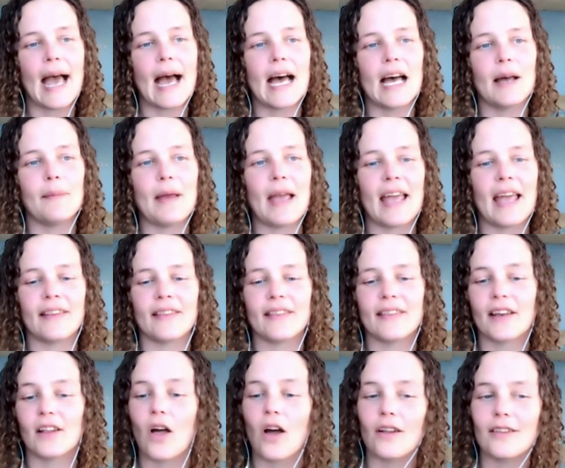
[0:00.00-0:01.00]

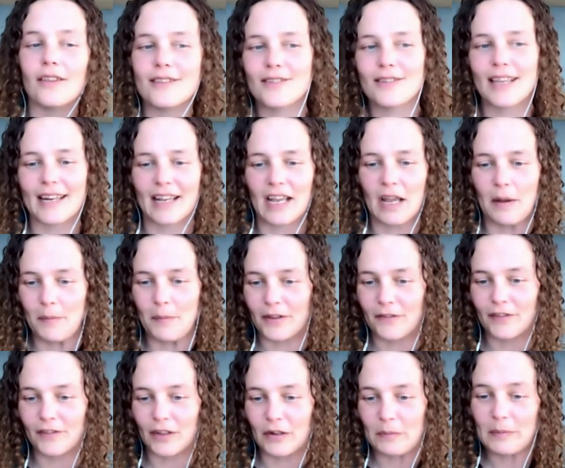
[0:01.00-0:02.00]
And they'll also get a
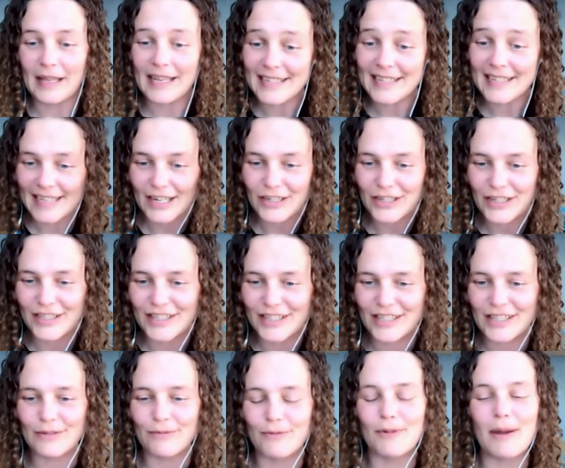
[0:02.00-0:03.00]
couple of little play
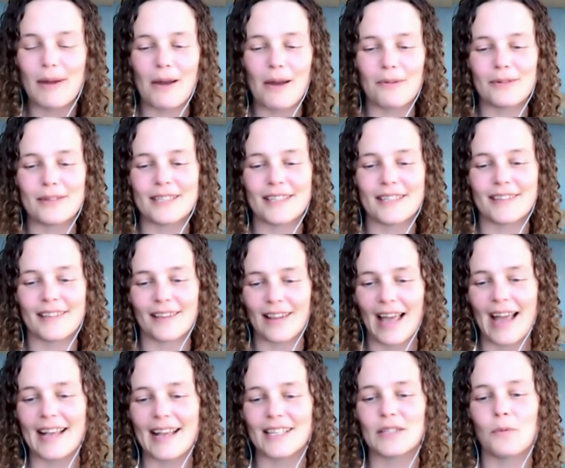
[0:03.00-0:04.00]
sessions throughout the
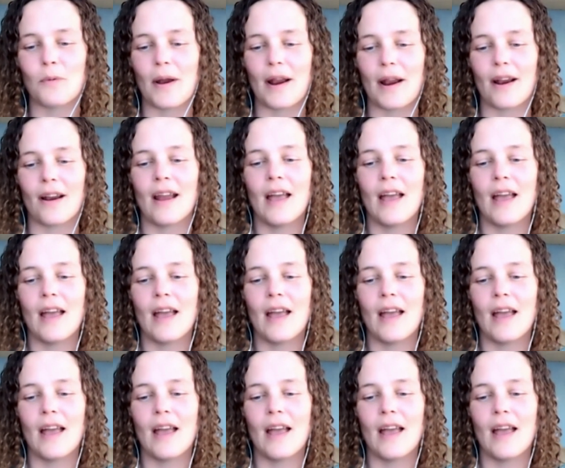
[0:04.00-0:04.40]
class where